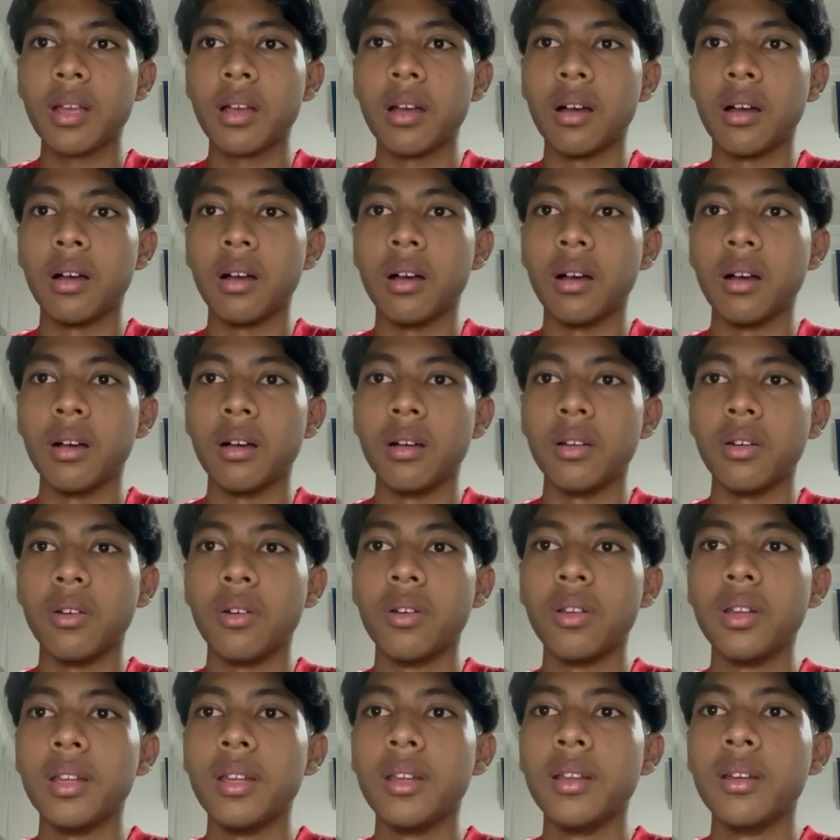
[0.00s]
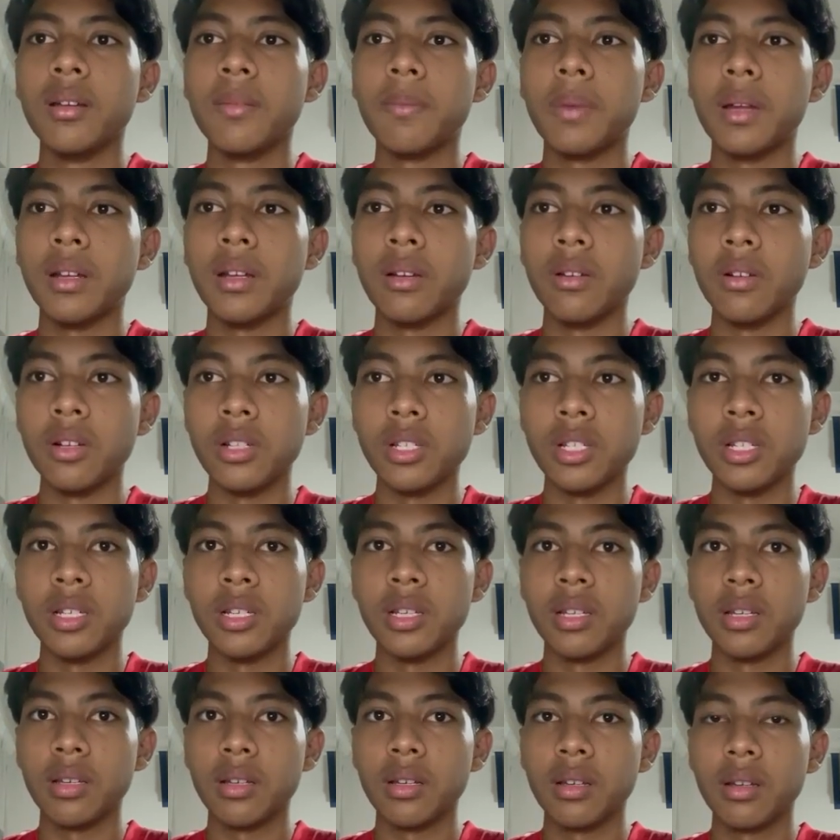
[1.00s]
non-linear
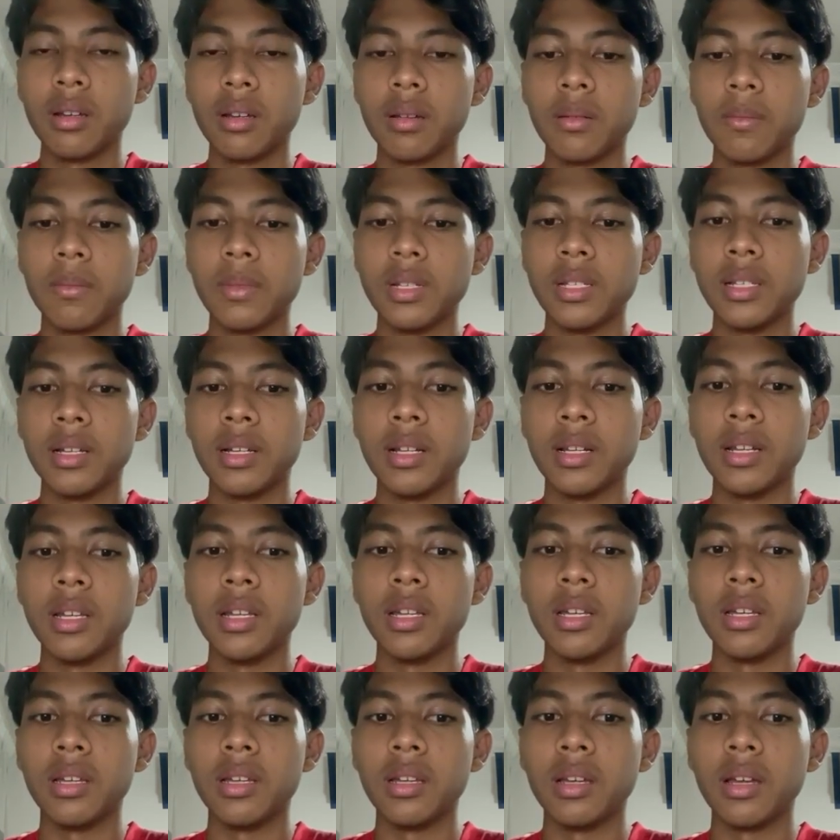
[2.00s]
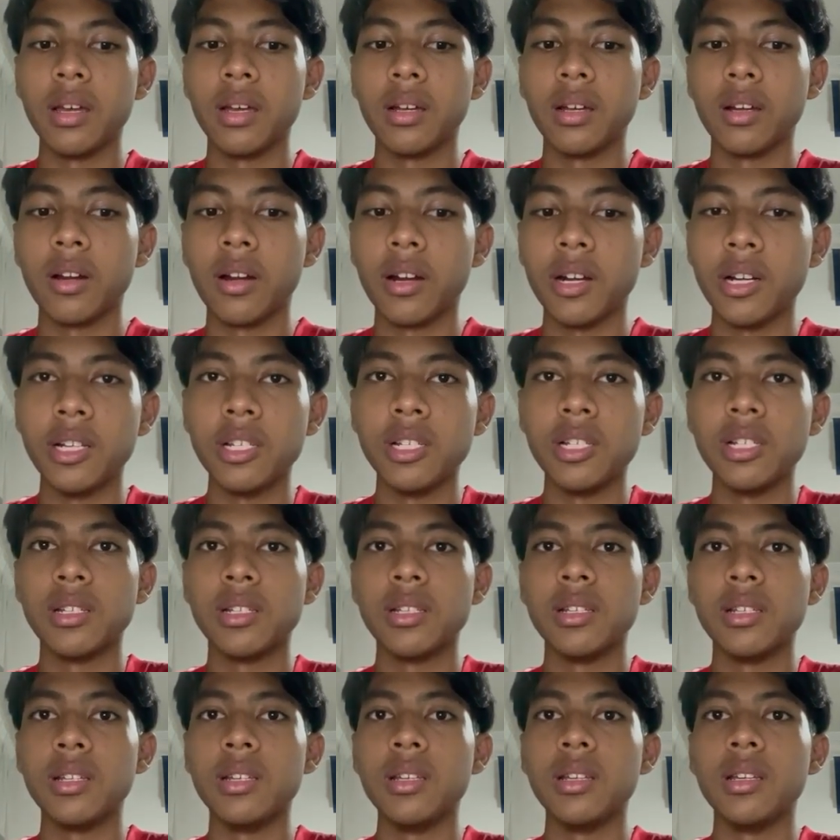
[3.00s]
pedagogy basically
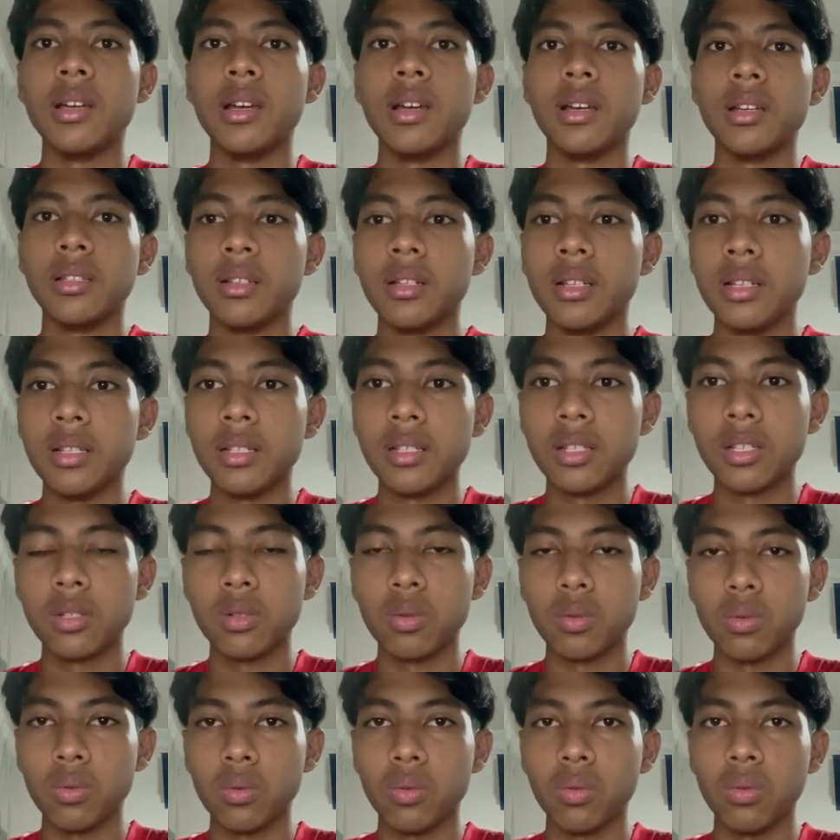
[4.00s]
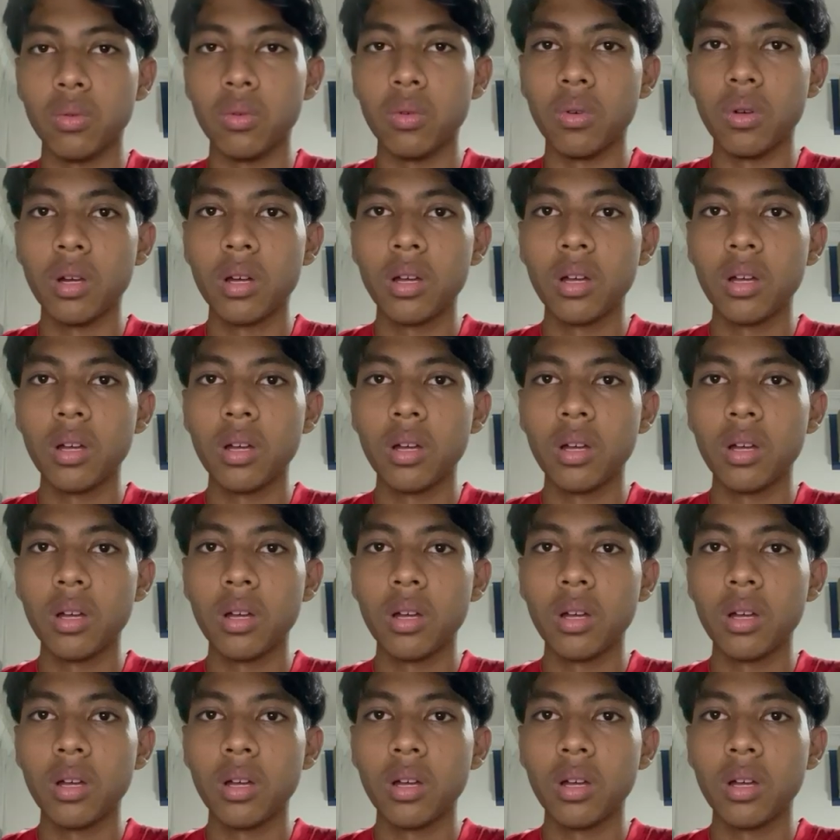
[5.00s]
encourages the athletes to